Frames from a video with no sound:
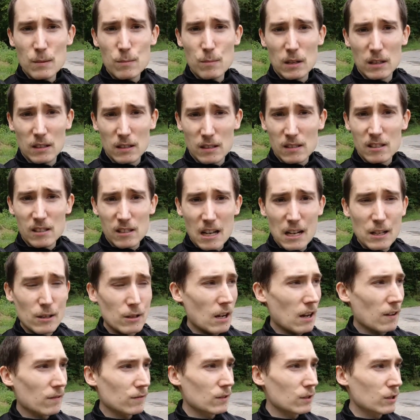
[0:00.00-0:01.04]
but instead
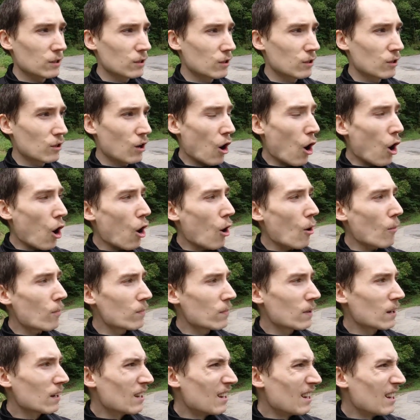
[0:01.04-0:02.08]
you have this calm
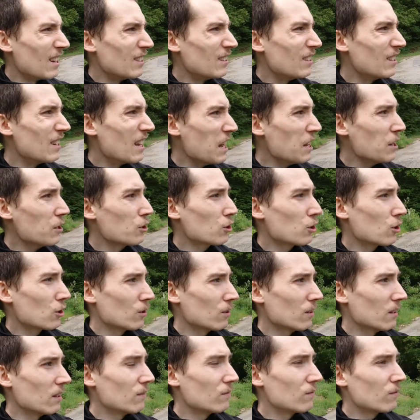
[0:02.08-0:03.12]

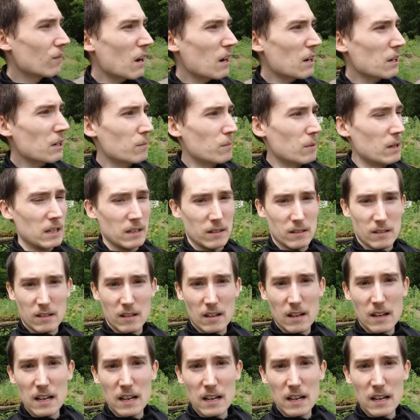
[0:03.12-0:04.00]
nature environment.